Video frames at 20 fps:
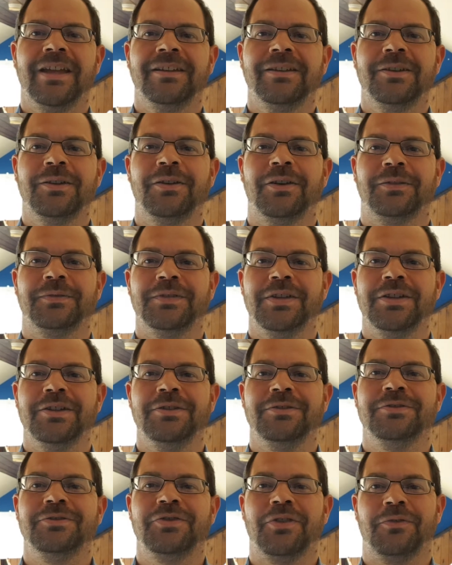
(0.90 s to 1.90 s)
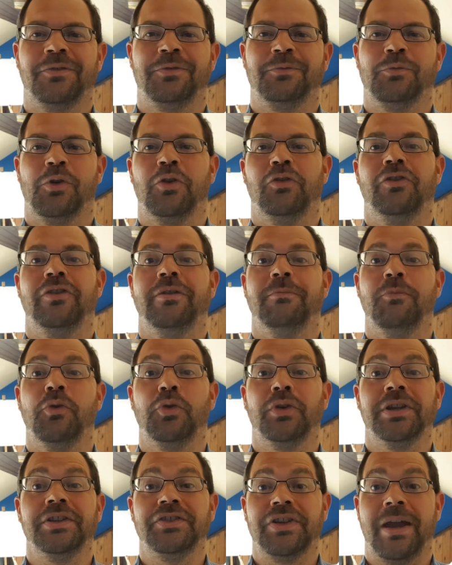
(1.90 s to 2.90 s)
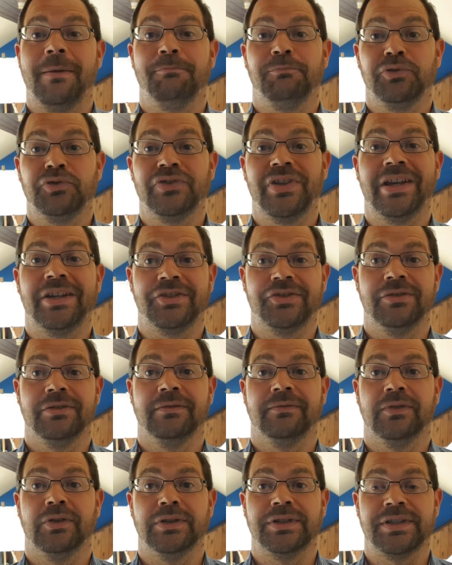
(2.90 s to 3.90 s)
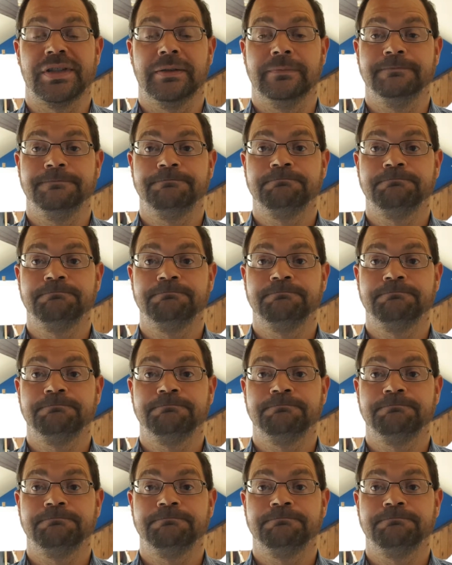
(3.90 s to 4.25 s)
Good afternoon, Jonathan Warren, Mortgage and Protection Advisor.